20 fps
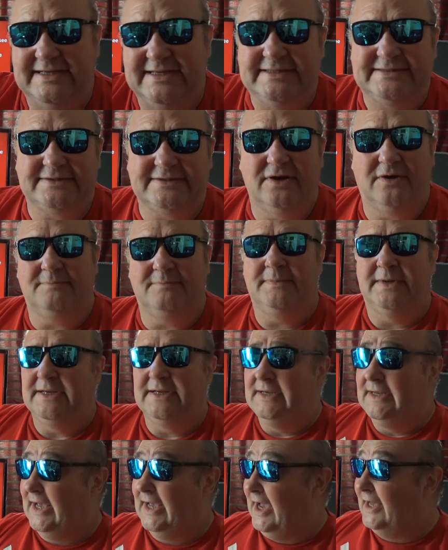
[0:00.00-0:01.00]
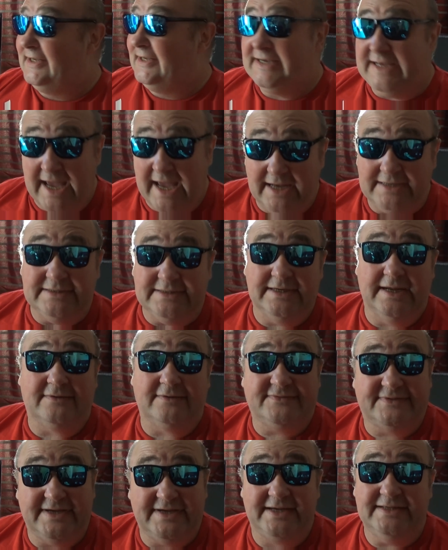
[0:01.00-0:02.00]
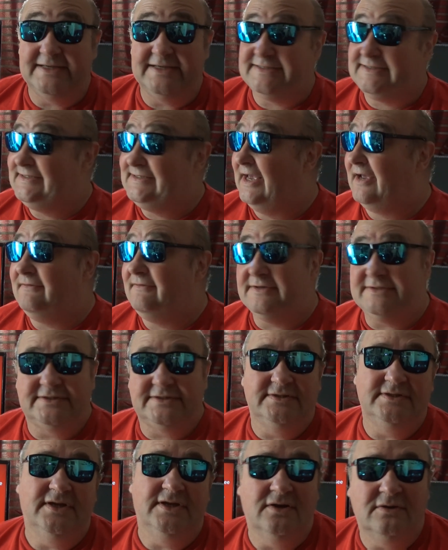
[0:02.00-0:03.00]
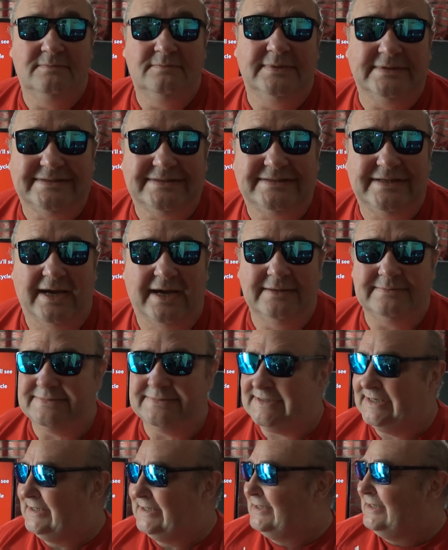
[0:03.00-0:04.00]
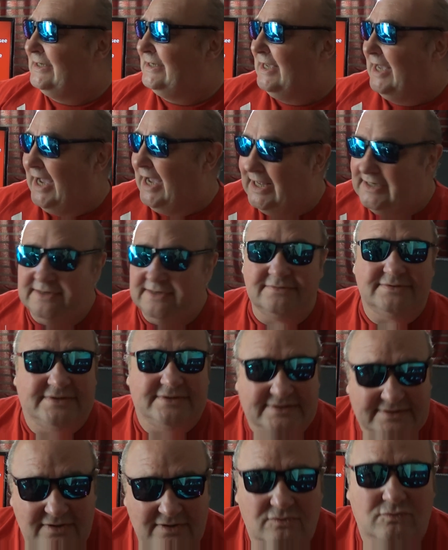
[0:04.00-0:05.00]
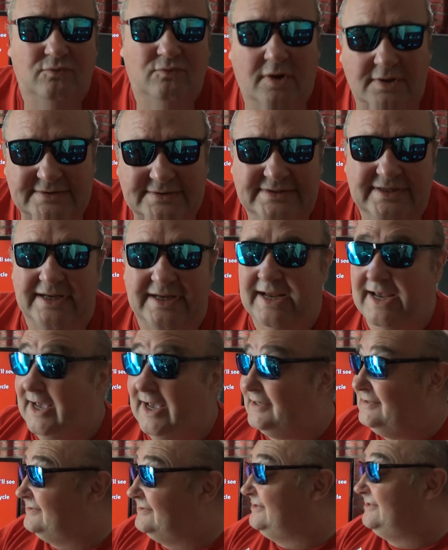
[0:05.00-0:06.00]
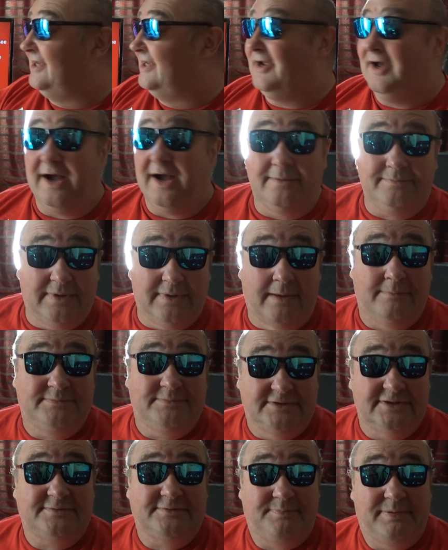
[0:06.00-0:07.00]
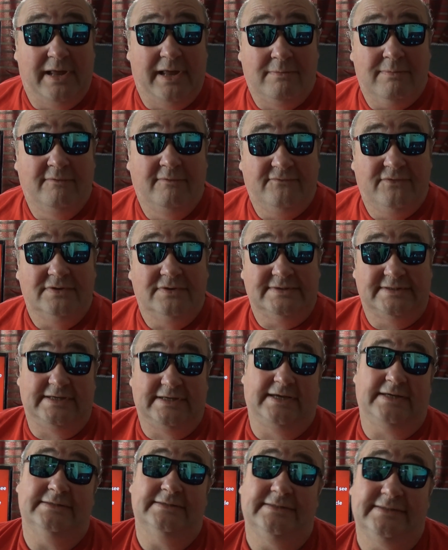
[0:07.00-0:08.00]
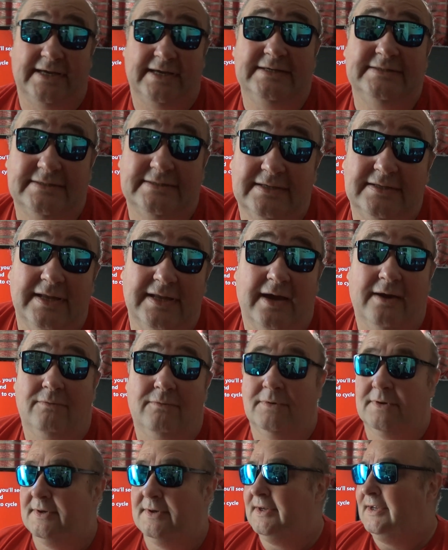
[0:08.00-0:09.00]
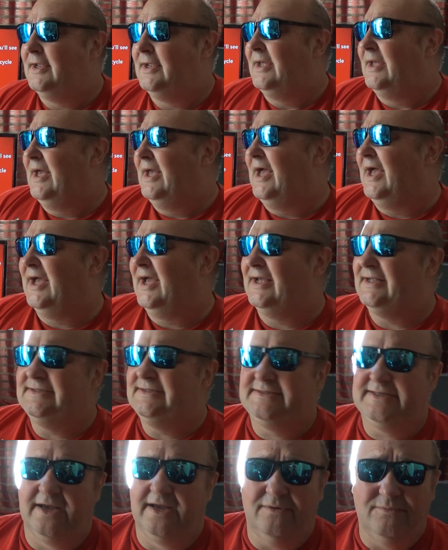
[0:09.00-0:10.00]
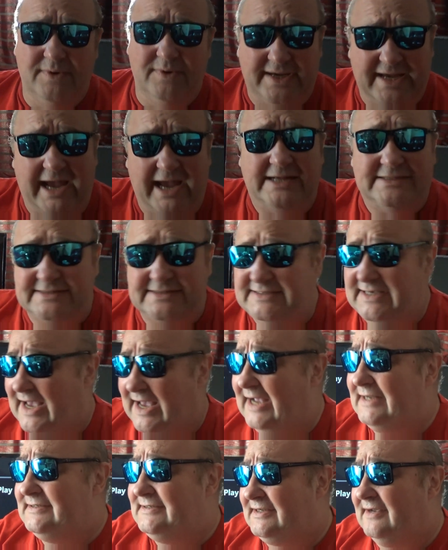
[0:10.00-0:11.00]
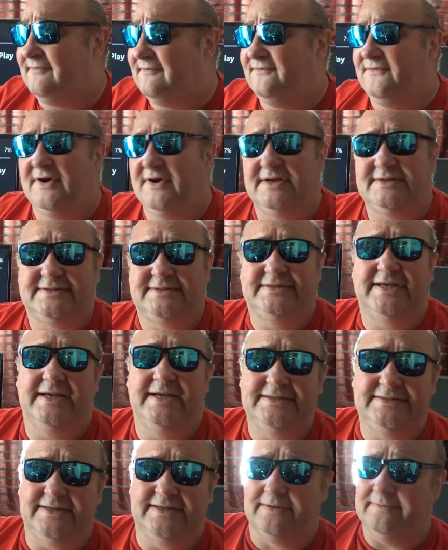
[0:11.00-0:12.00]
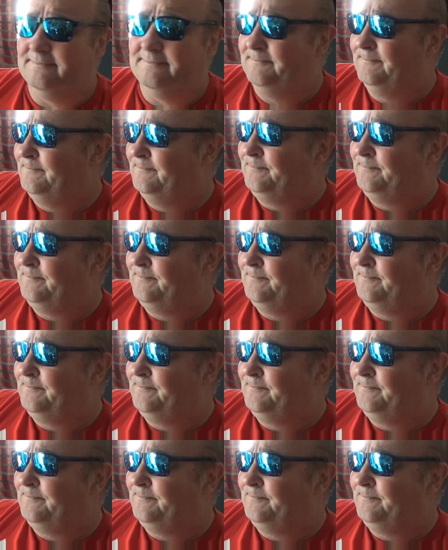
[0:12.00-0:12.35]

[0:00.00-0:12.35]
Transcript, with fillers: disc up. And again, I've seen this series numerous times and I was still watching it. And you know, I'm, I'm just plowing through the second season now. And uh, we get to end at first season.